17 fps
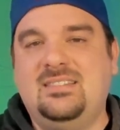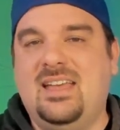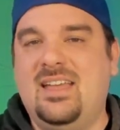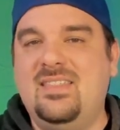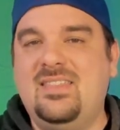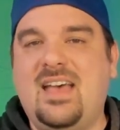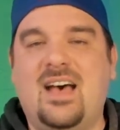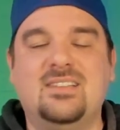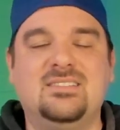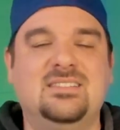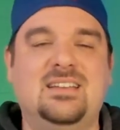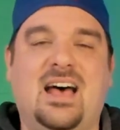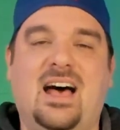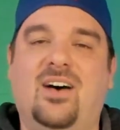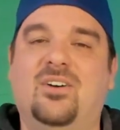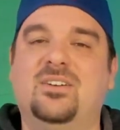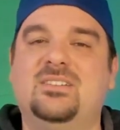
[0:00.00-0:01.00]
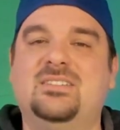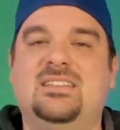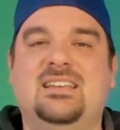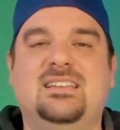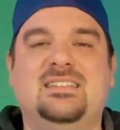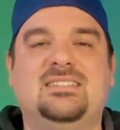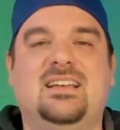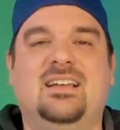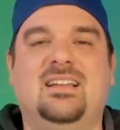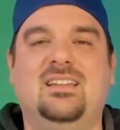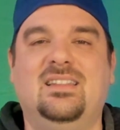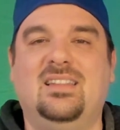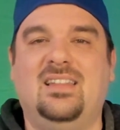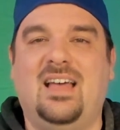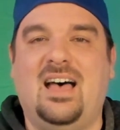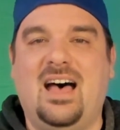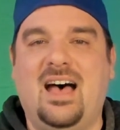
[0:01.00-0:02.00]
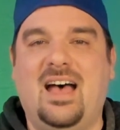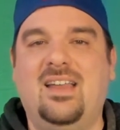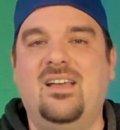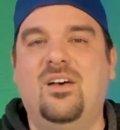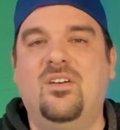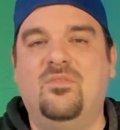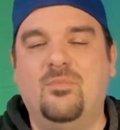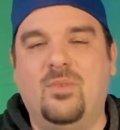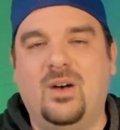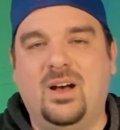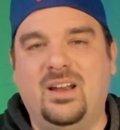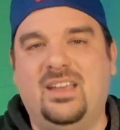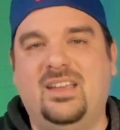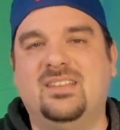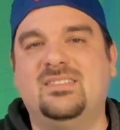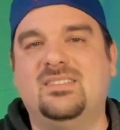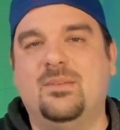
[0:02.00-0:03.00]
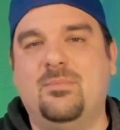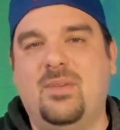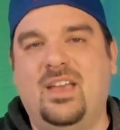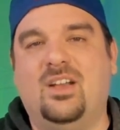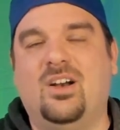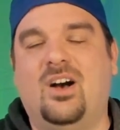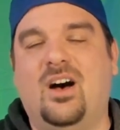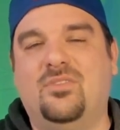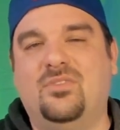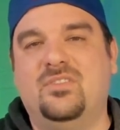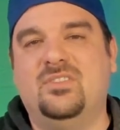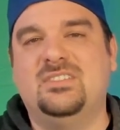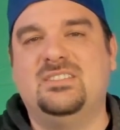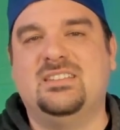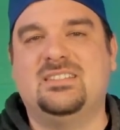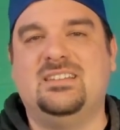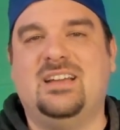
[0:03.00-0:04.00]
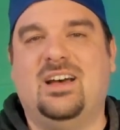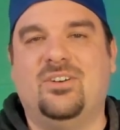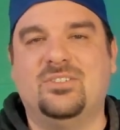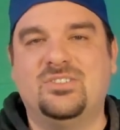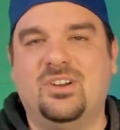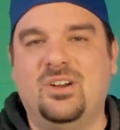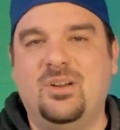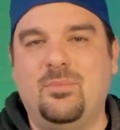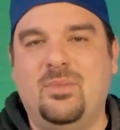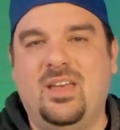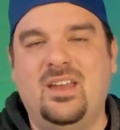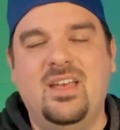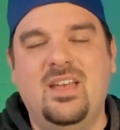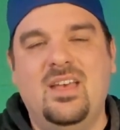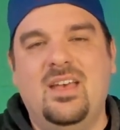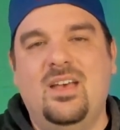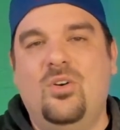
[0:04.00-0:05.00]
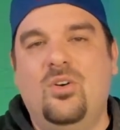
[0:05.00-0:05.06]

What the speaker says: $10,000 is a lot of money to make off of a $6 tournament.